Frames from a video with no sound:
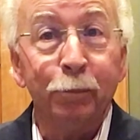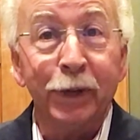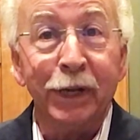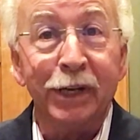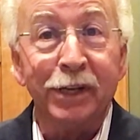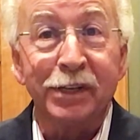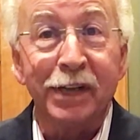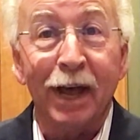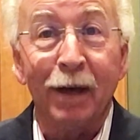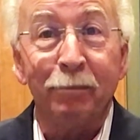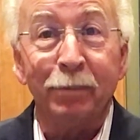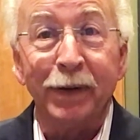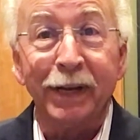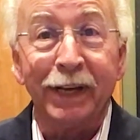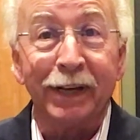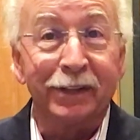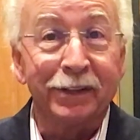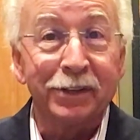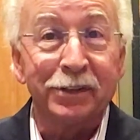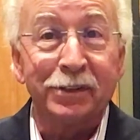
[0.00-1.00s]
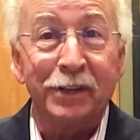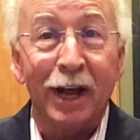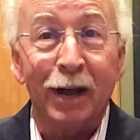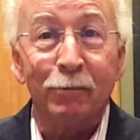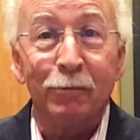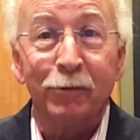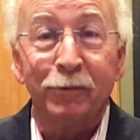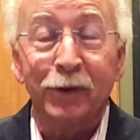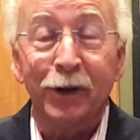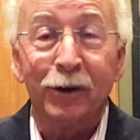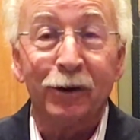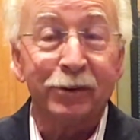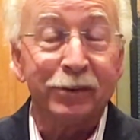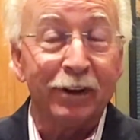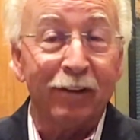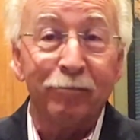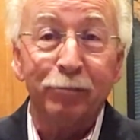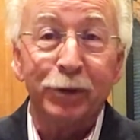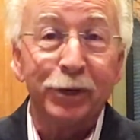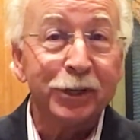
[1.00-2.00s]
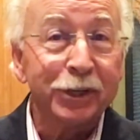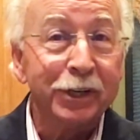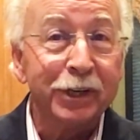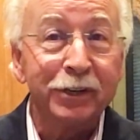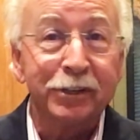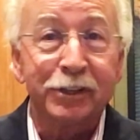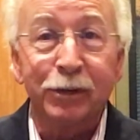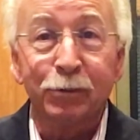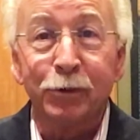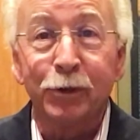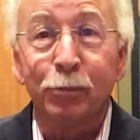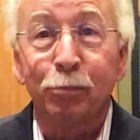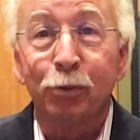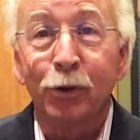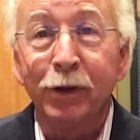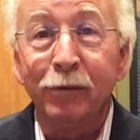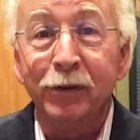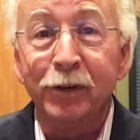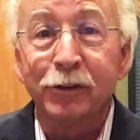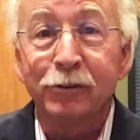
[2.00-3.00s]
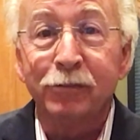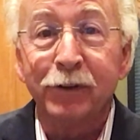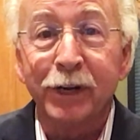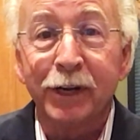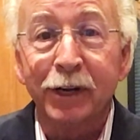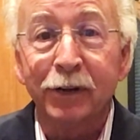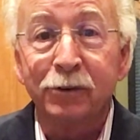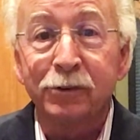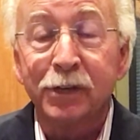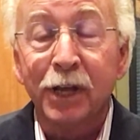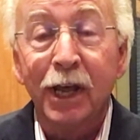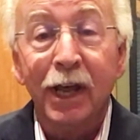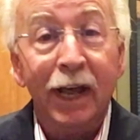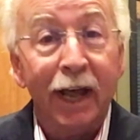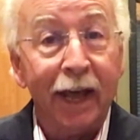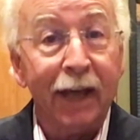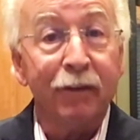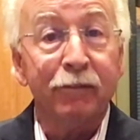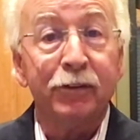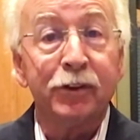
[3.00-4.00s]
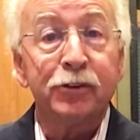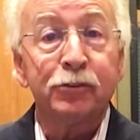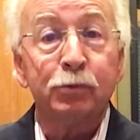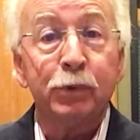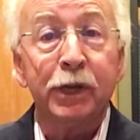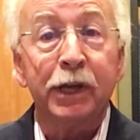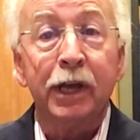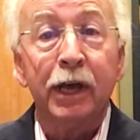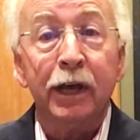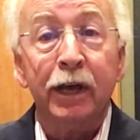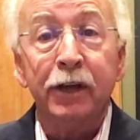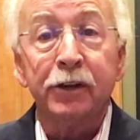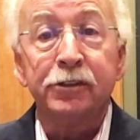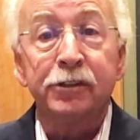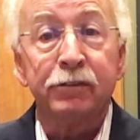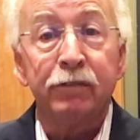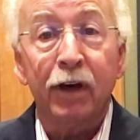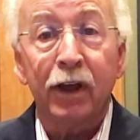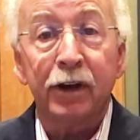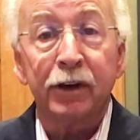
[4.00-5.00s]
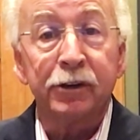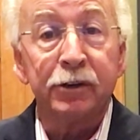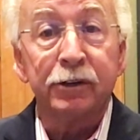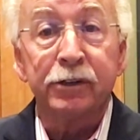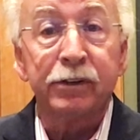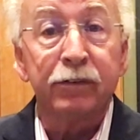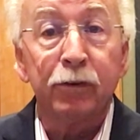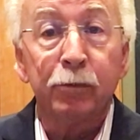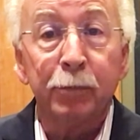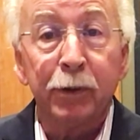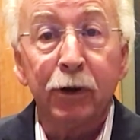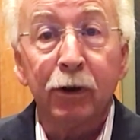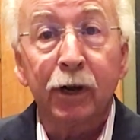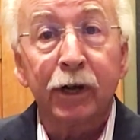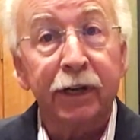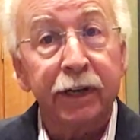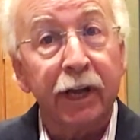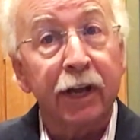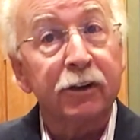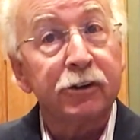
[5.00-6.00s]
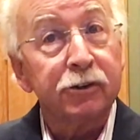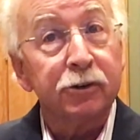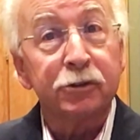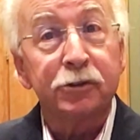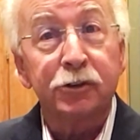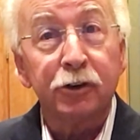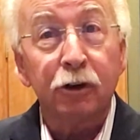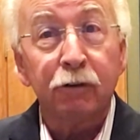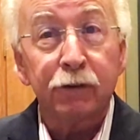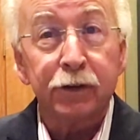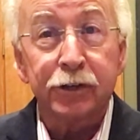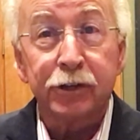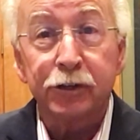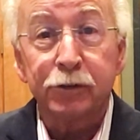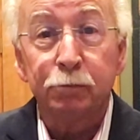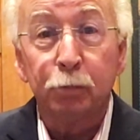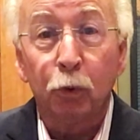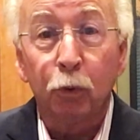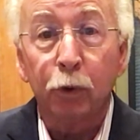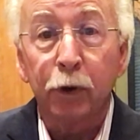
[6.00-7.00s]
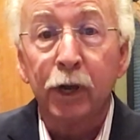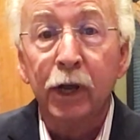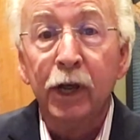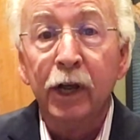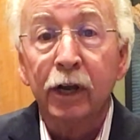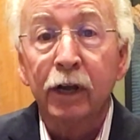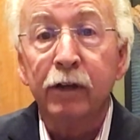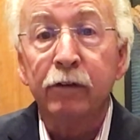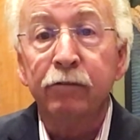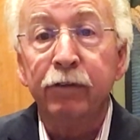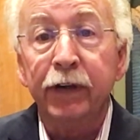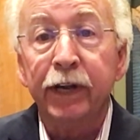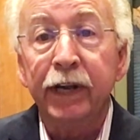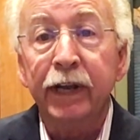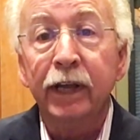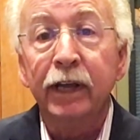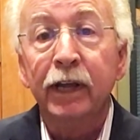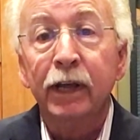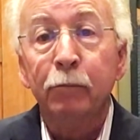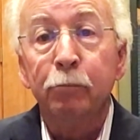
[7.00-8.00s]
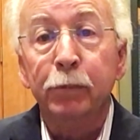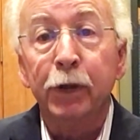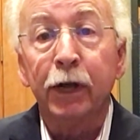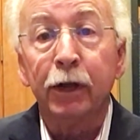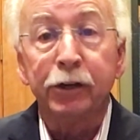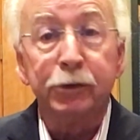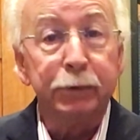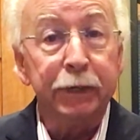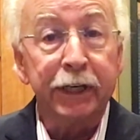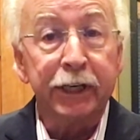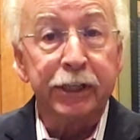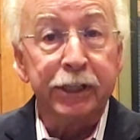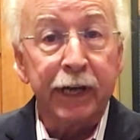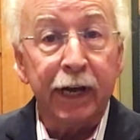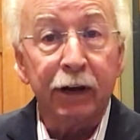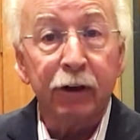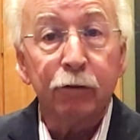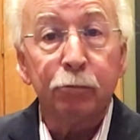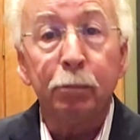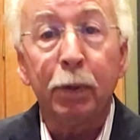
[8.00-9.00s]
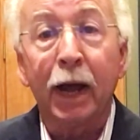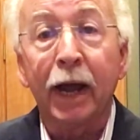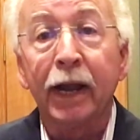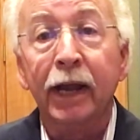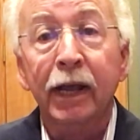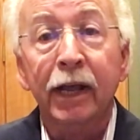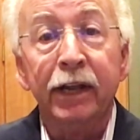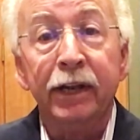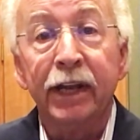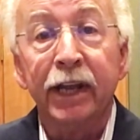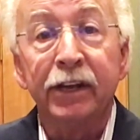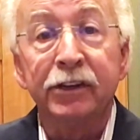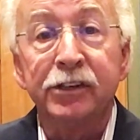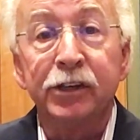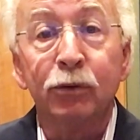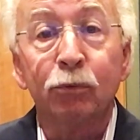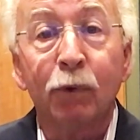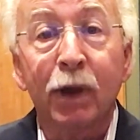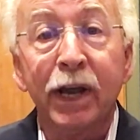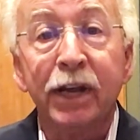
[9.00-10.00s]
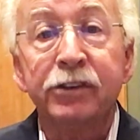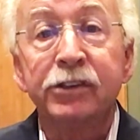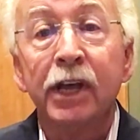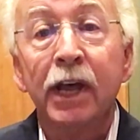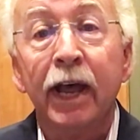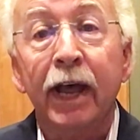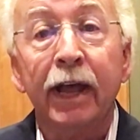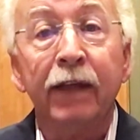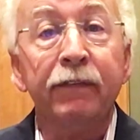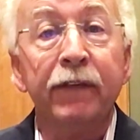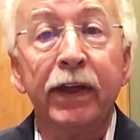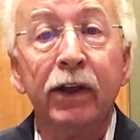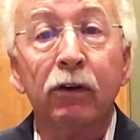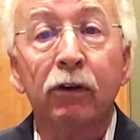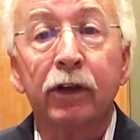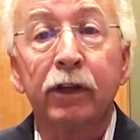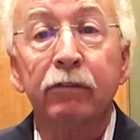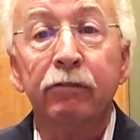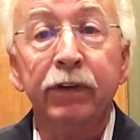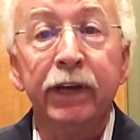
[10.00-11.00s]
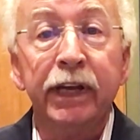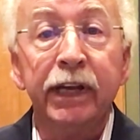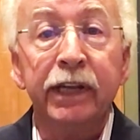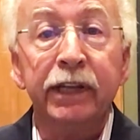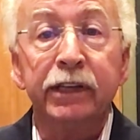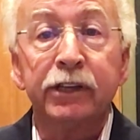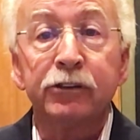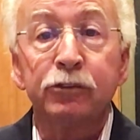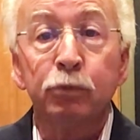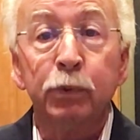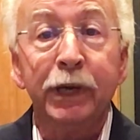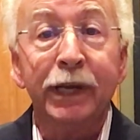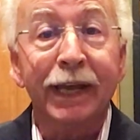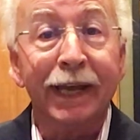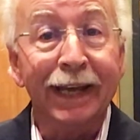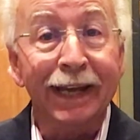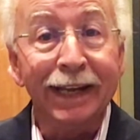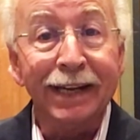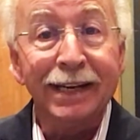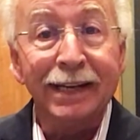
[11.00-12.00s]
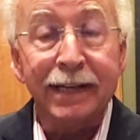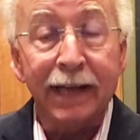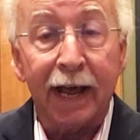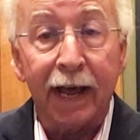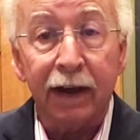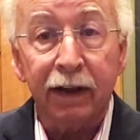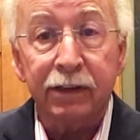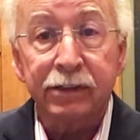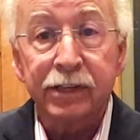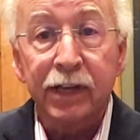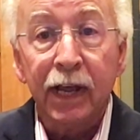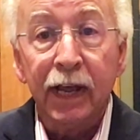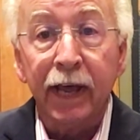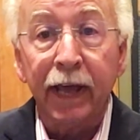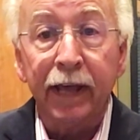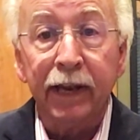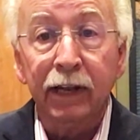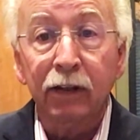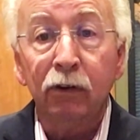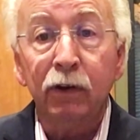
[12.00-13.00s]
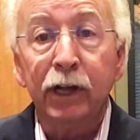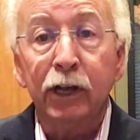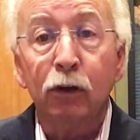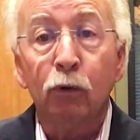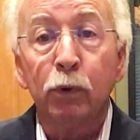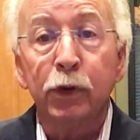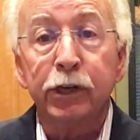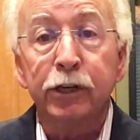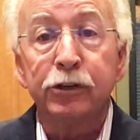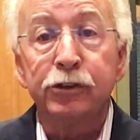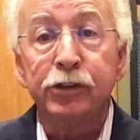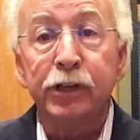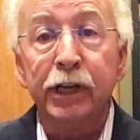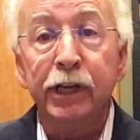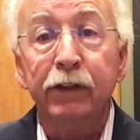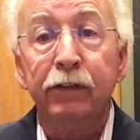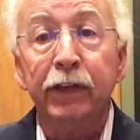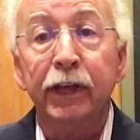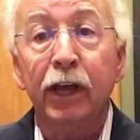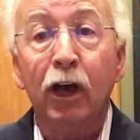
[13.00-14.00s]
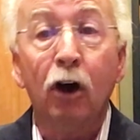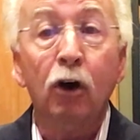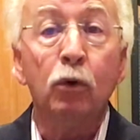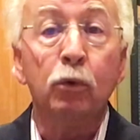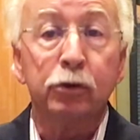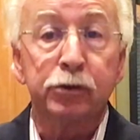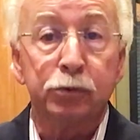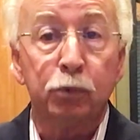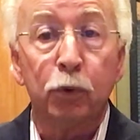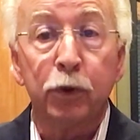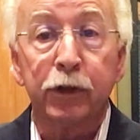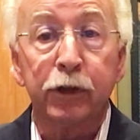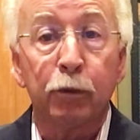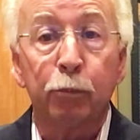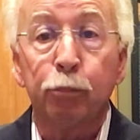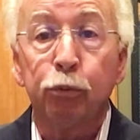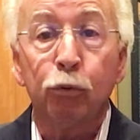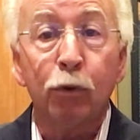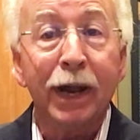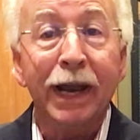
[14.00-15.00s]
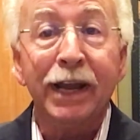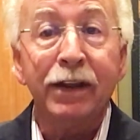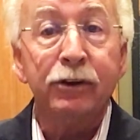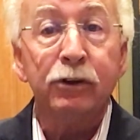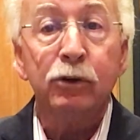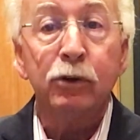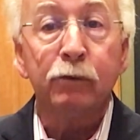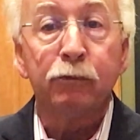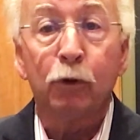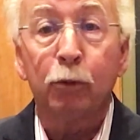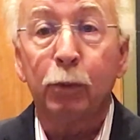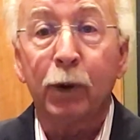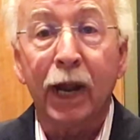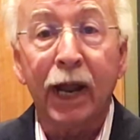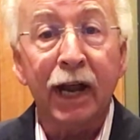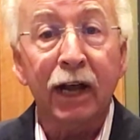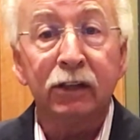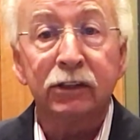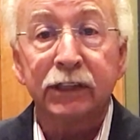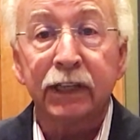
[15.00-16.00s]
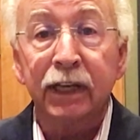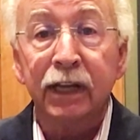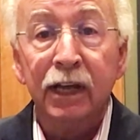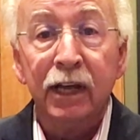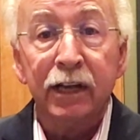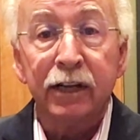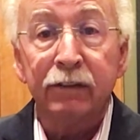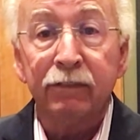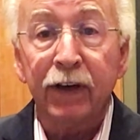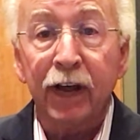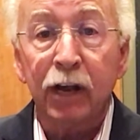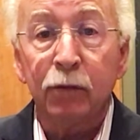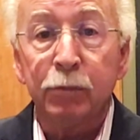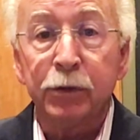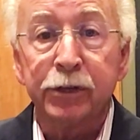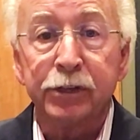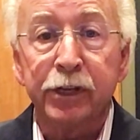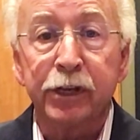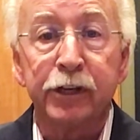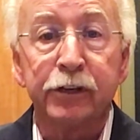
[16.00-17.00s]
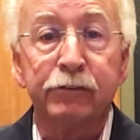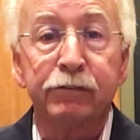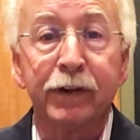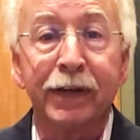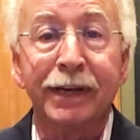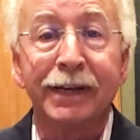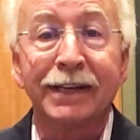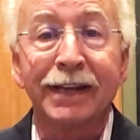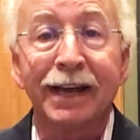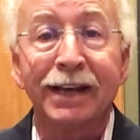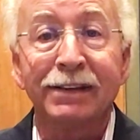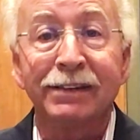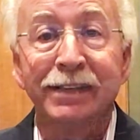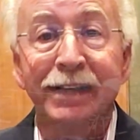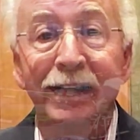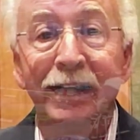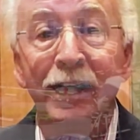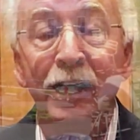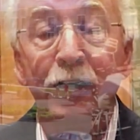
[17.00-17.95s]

meetings happening at this time of year, as I've mentioned in some of the previous videos. And this week, it's the Volunteers of America National Services Board convening, uh, being chaired by Nancy Race. And they are convening this week in Dallas and literally going to see the Oaks, one of their brand new affordable housing developments that is fantastic,